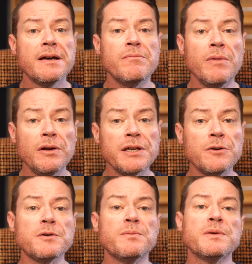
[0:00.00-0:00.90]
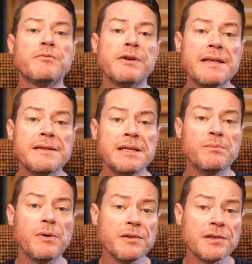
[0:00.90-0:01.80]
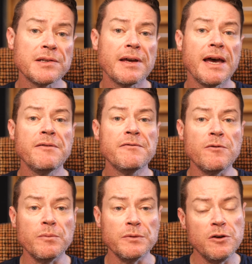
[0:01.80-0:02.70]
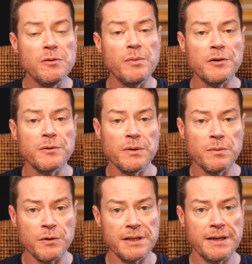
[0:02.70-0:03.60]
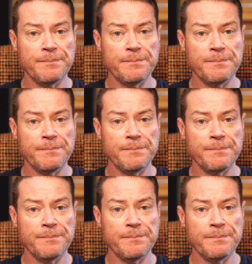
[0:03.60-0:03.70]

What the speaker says: molecules must break these bonds and form new bonds with water.